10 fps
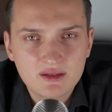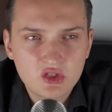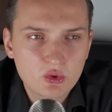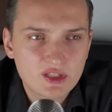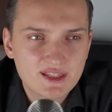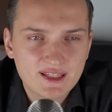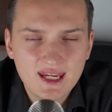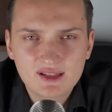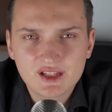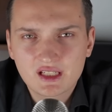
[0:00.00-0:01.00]
she was
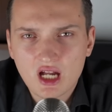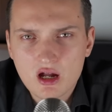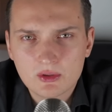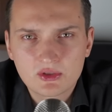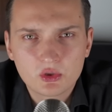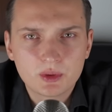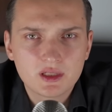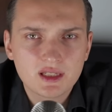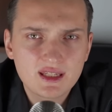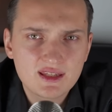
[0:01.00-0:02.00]
saying like how stupid
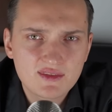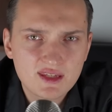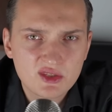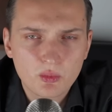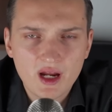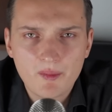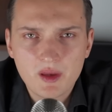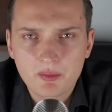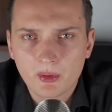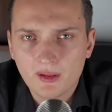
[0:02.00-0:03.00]
is this why
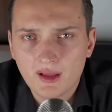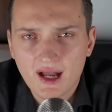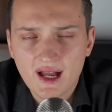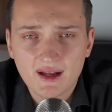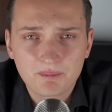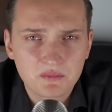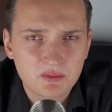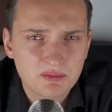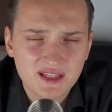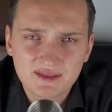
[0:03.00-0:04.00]
people are um,
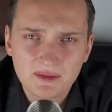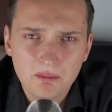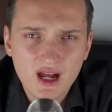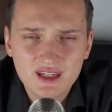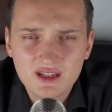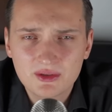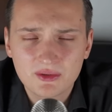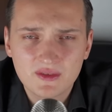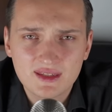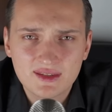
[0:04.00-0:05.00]
sending money into
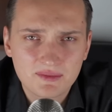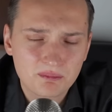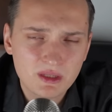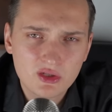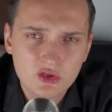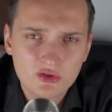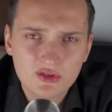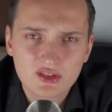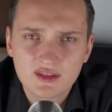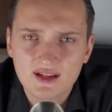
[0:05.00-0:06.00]
these
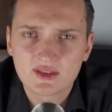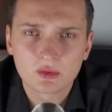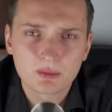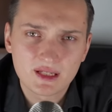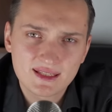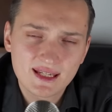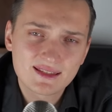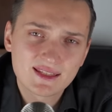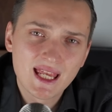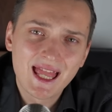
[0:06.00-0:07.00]
pictures it does not make
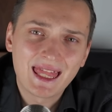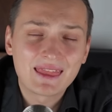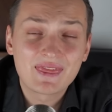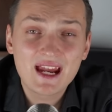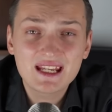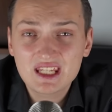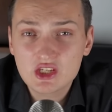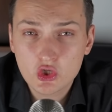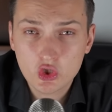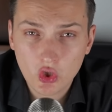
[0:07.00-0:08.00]
sense and then he
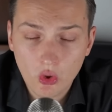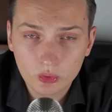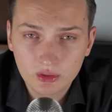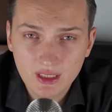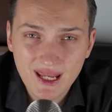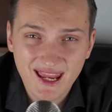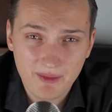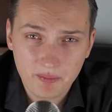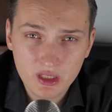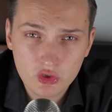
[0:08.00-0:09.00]
showed a
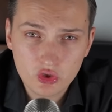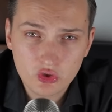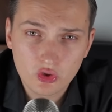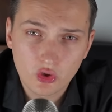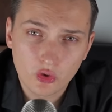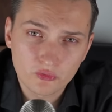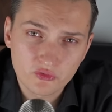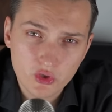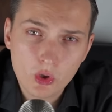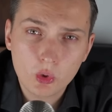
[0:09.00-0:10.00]
picture of
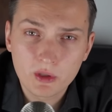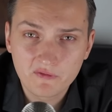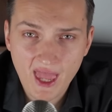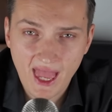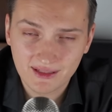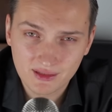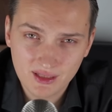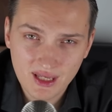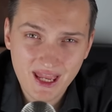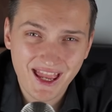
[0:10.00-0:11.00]
dog with head
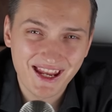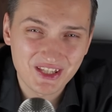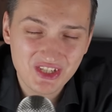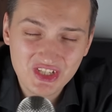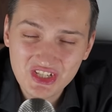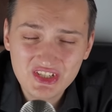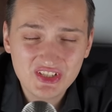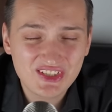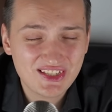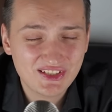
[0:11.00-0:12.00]
and she
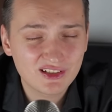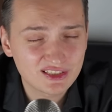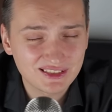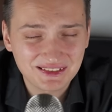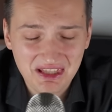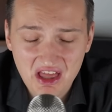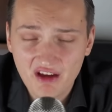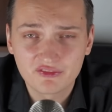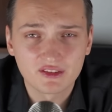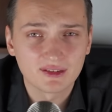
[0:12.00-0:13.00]
just started
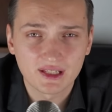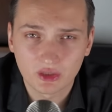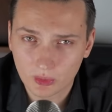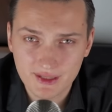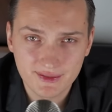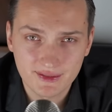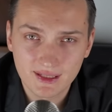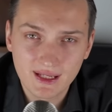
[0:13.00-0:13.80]
laughing like crazy